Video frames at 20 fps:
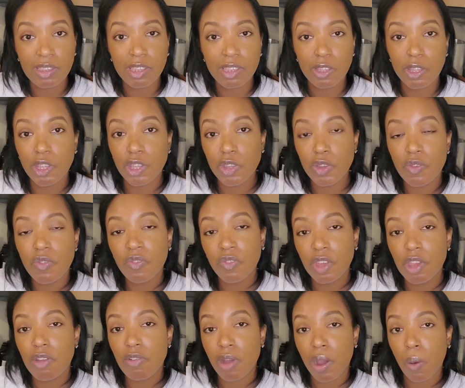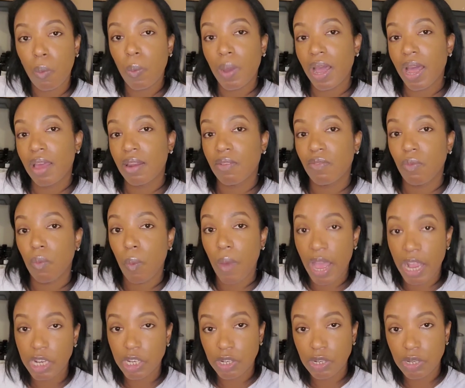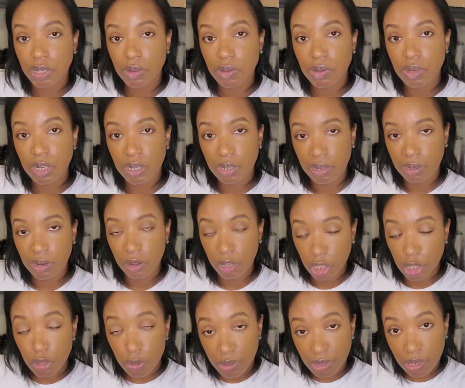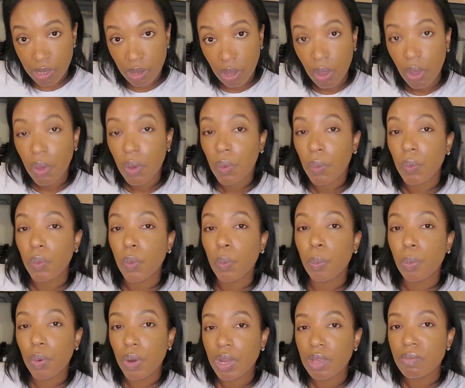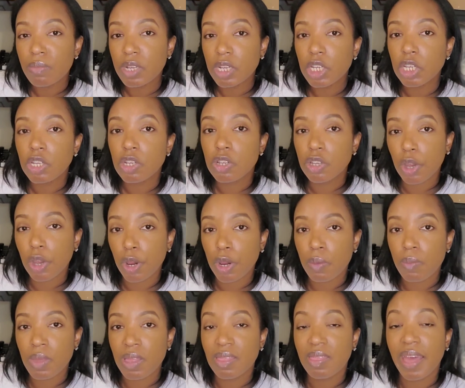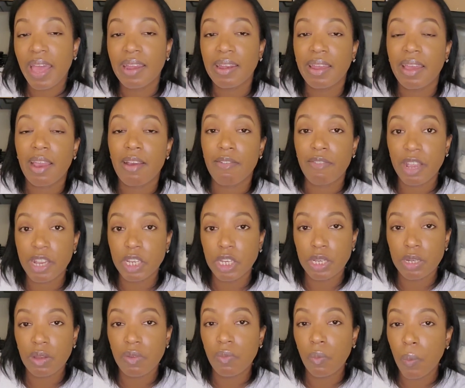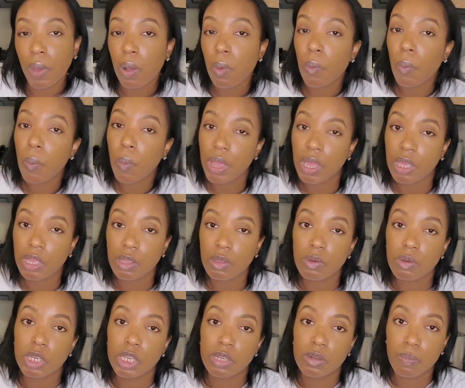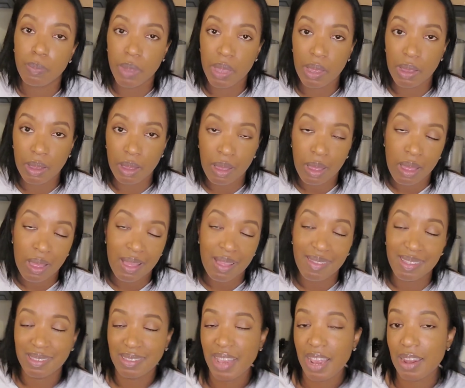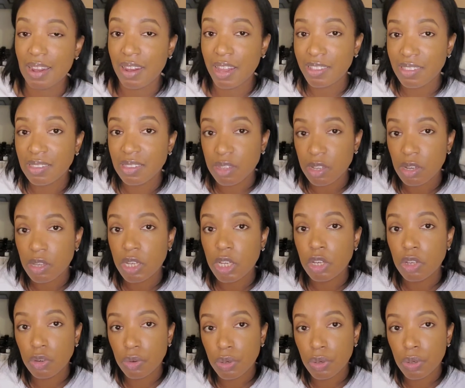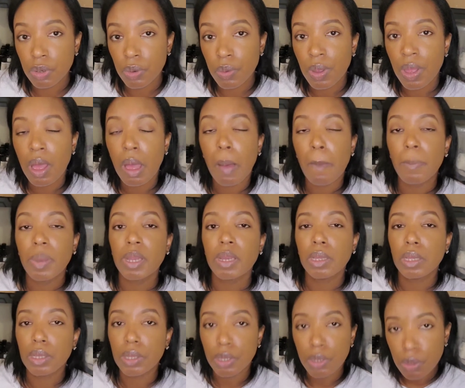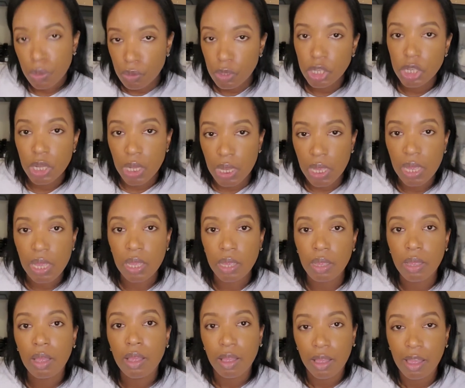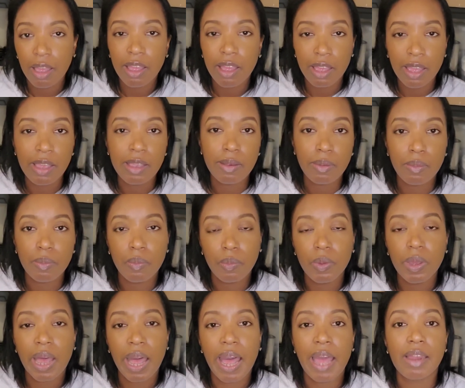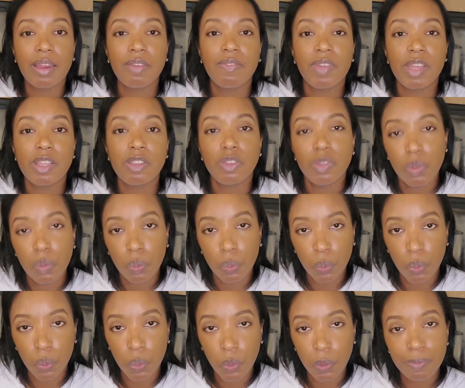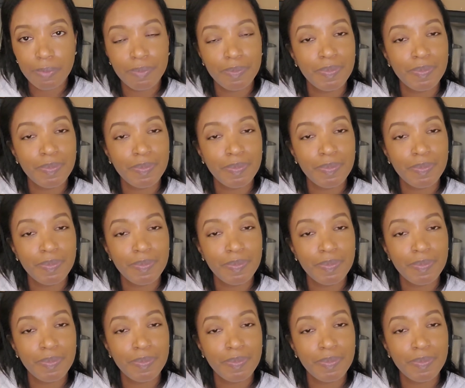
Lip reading: So you figure out what kind of wax you're using will pretty much determine that direction of what wick you should pick. It's not necessarily true, but usually it kind of is the rule.